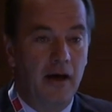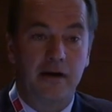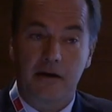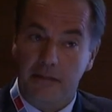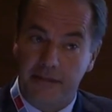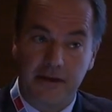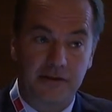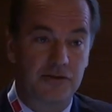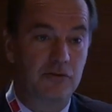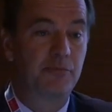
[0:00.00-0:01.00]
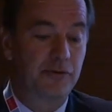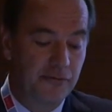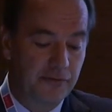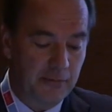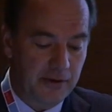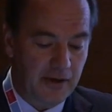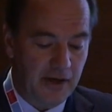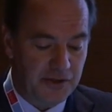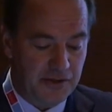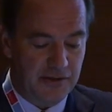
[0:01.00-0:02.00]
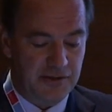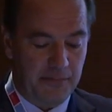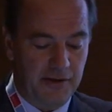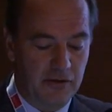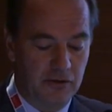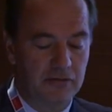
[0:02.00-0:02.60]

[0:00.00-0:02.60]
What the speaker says: Another thing to improve communication is something